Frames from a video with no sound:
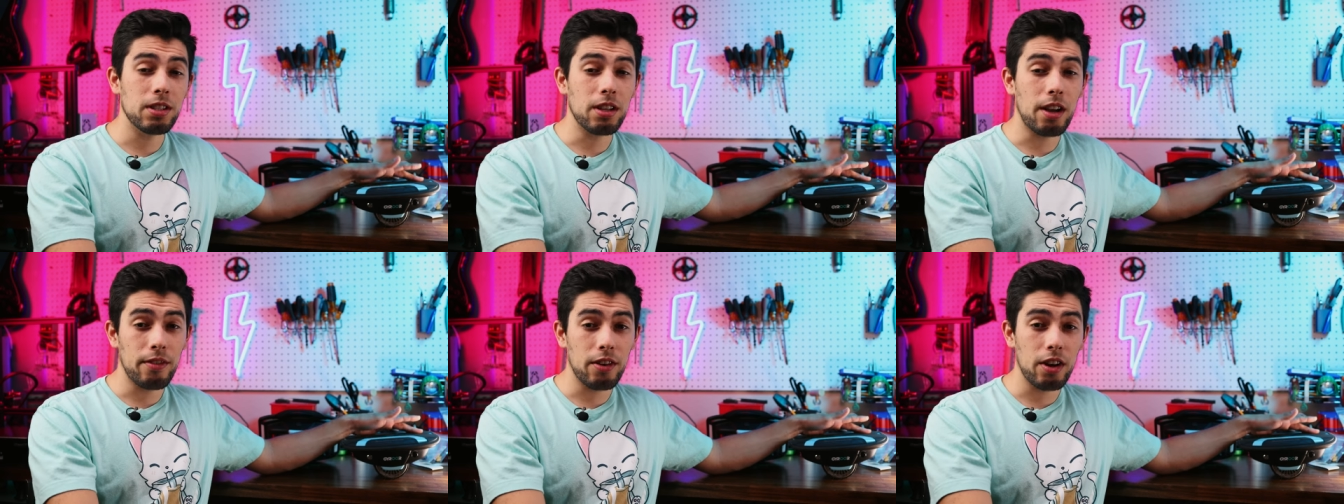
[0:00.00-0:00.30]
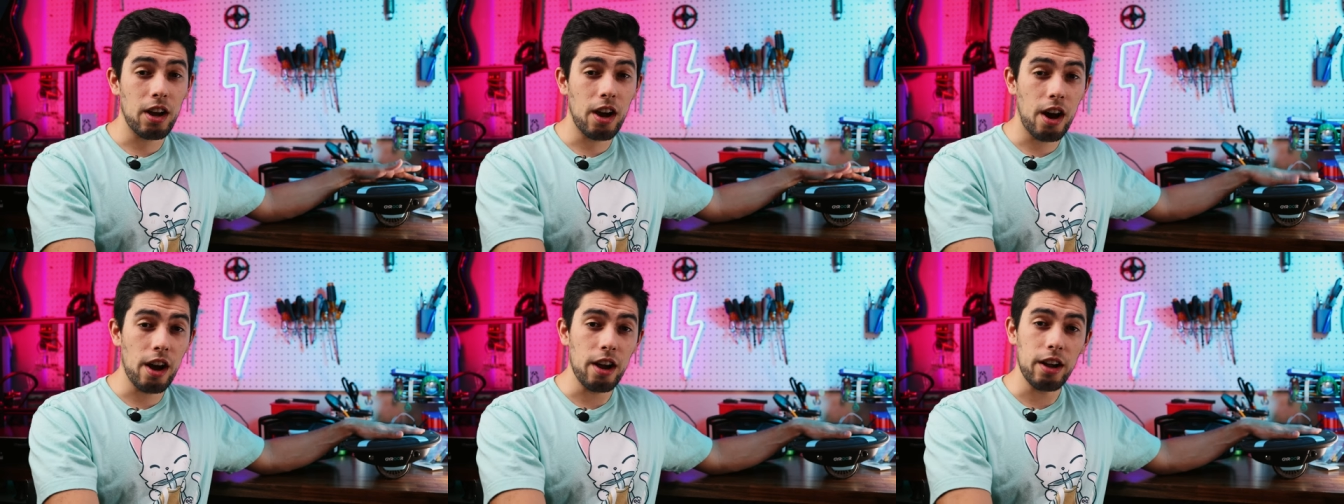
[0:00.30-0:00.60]
is not
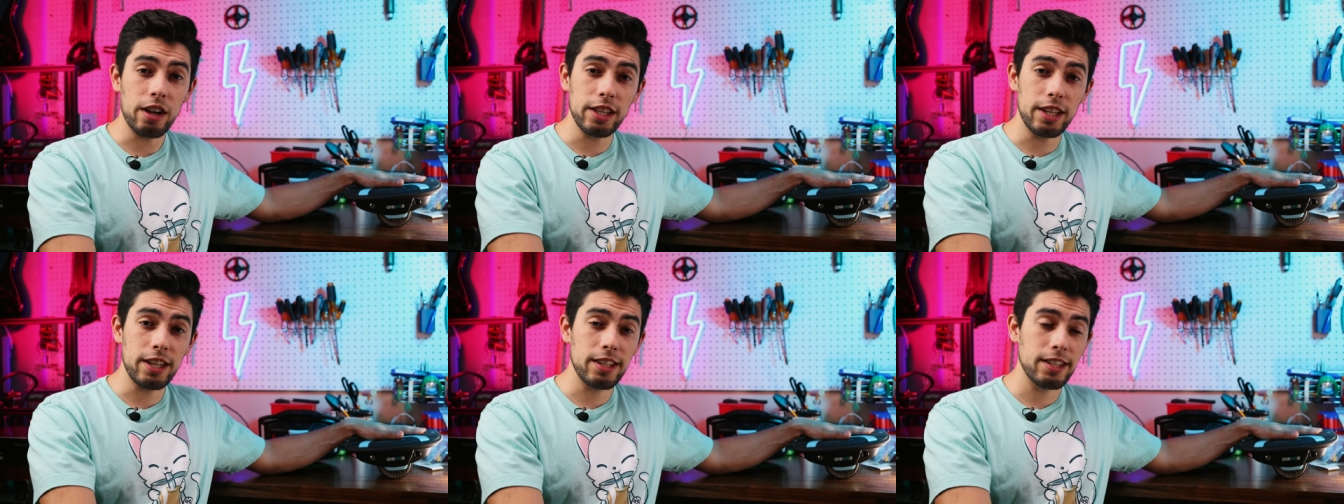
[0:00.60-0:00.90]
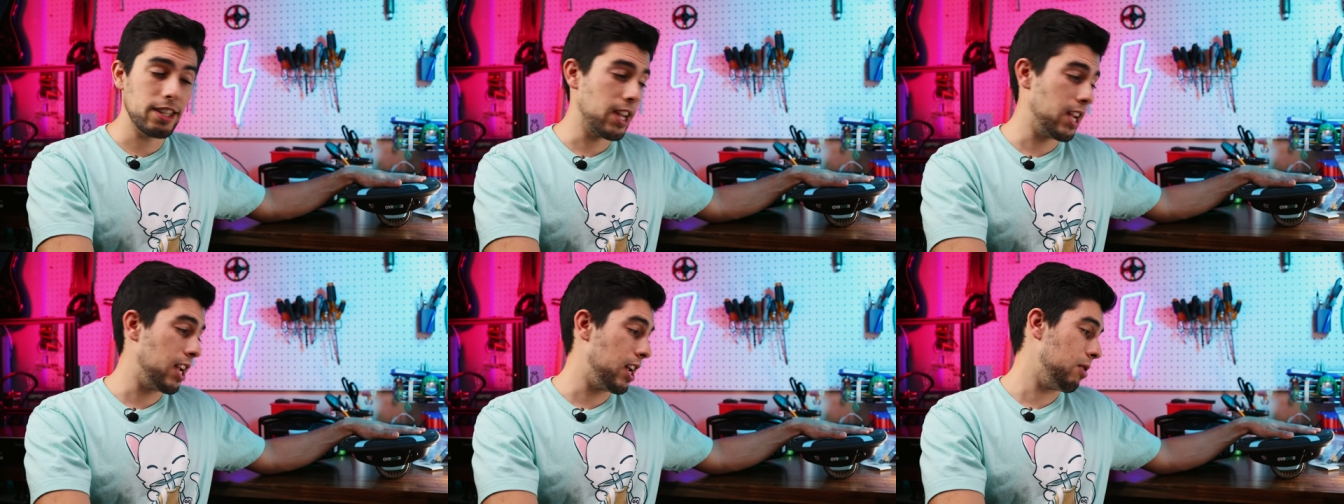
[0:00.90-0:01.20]
very high on
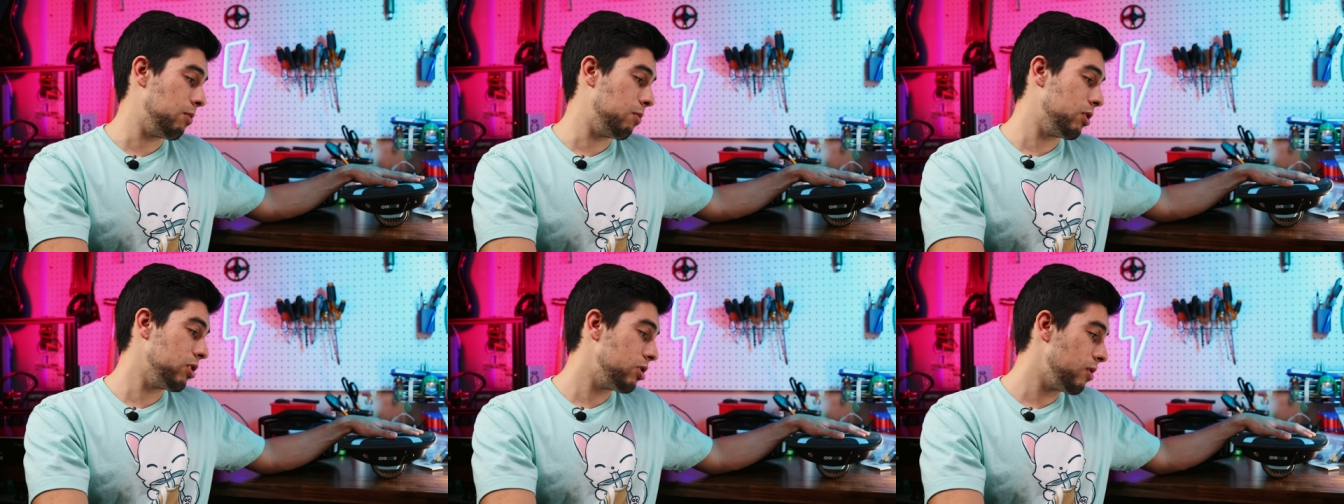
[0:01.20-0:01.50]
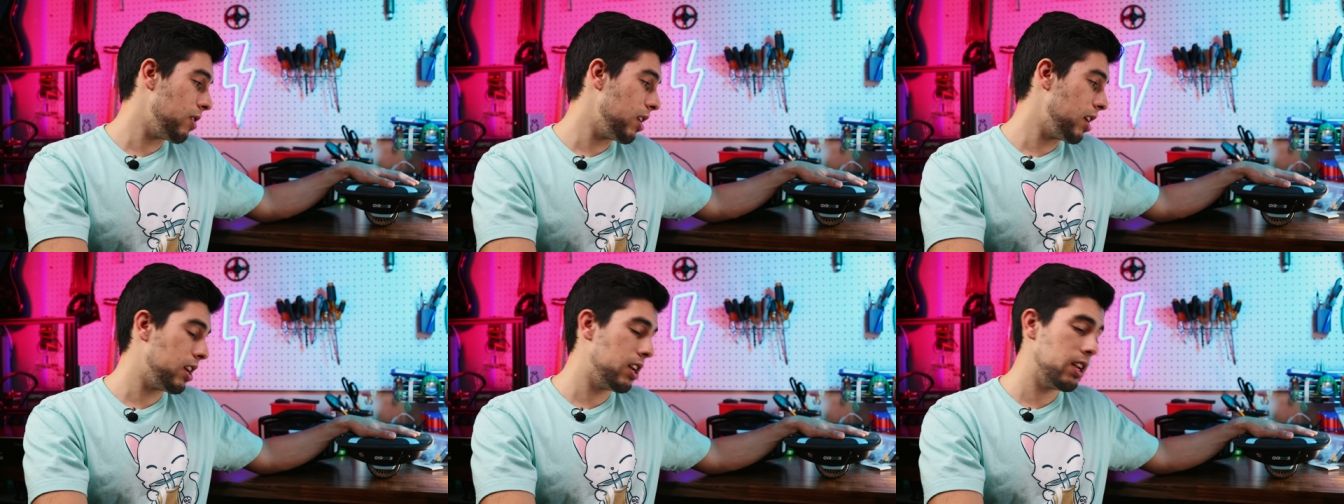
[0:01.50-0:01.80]
these, and once
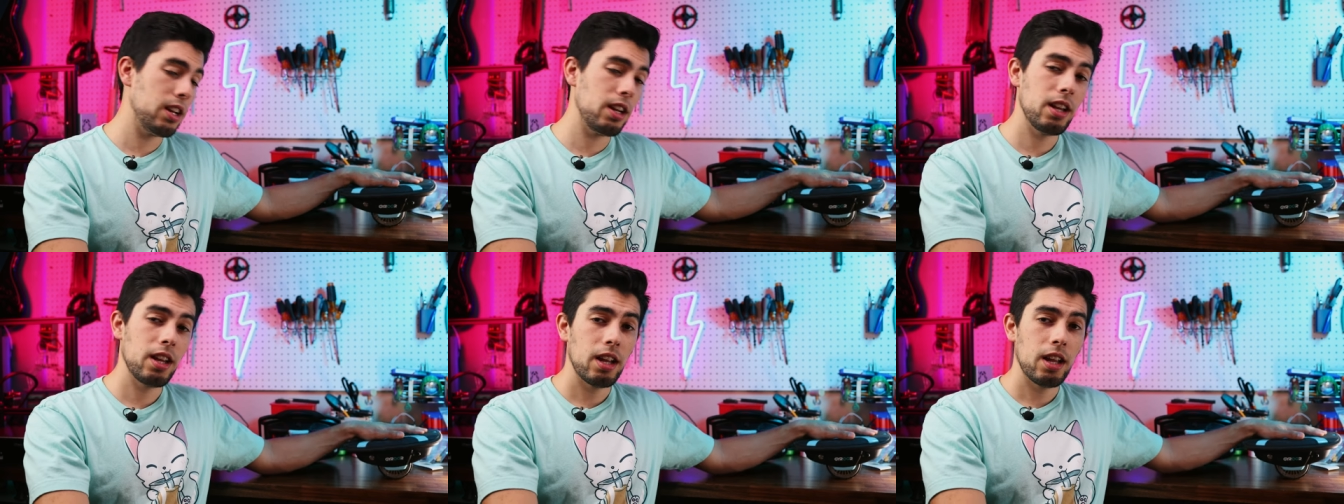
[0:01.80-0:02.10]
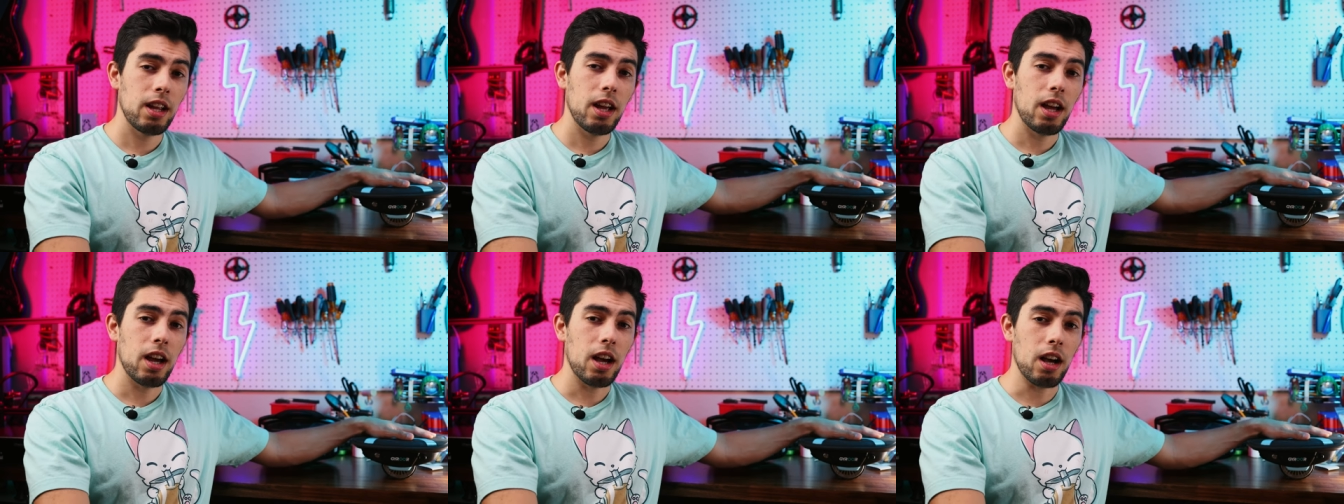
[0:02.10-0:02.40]
you hit it,
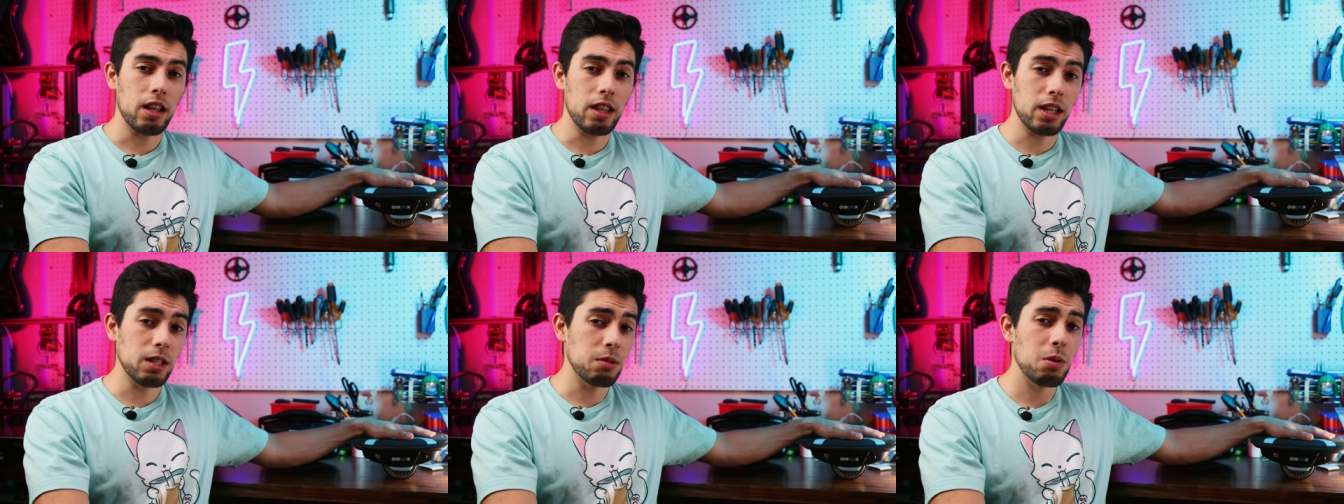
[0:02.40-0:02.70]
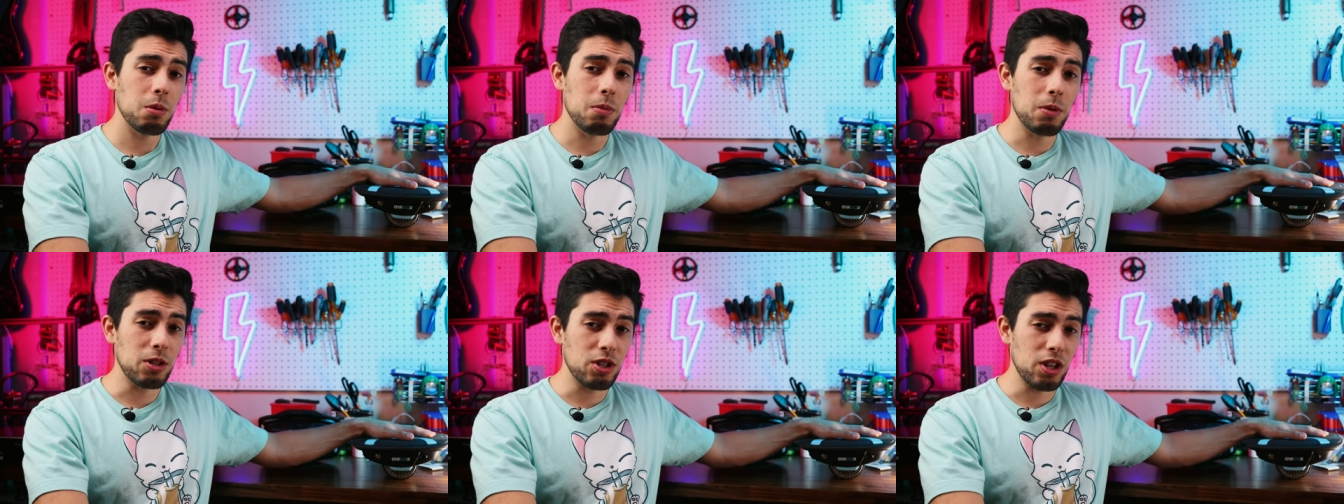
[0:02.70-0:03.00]
uh, that's
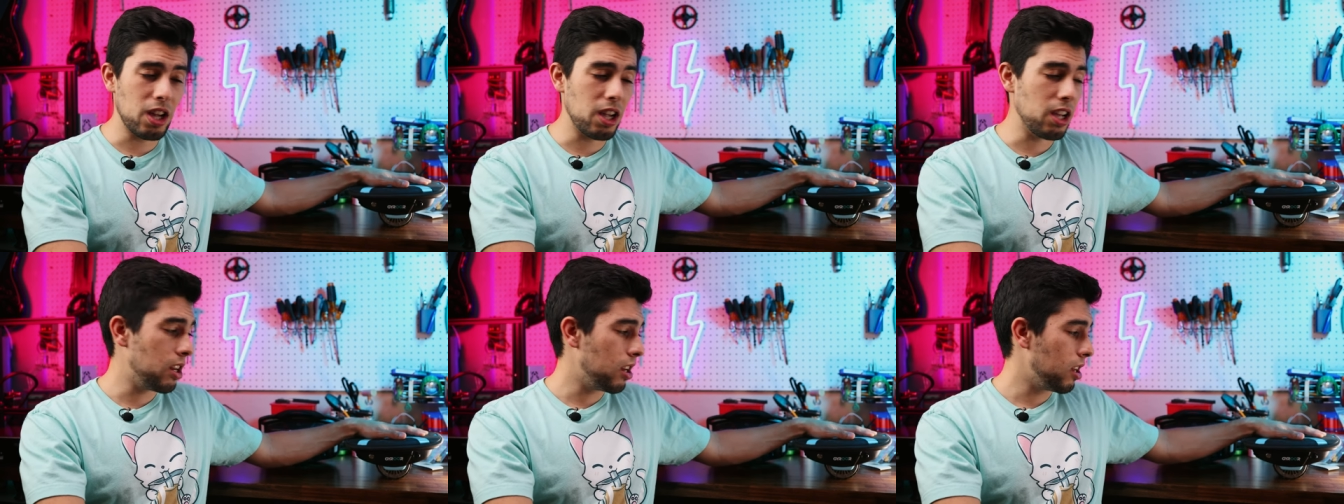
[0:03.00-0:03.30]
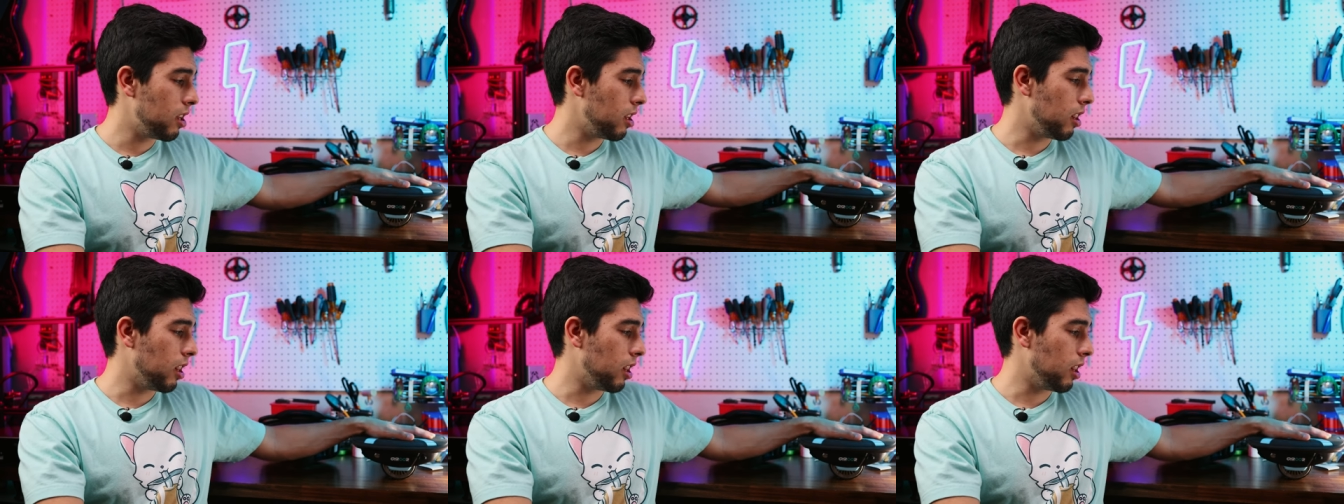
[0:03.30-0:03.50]
pretty much it.